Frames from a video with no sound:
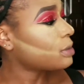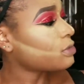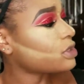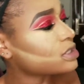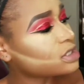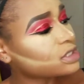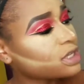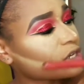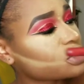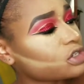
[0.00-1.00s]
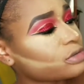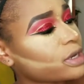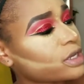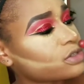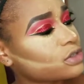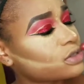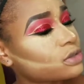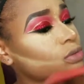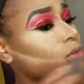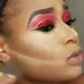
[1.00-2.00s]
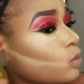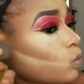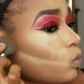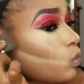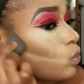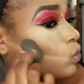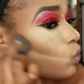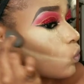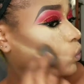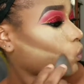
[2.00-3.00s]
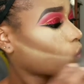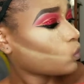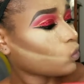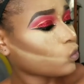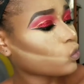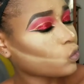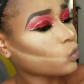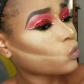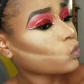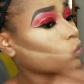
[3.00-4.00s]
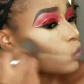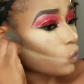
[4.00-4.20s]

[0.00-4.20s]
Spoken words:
Using this dark shade right here just to contour my cheekbone area.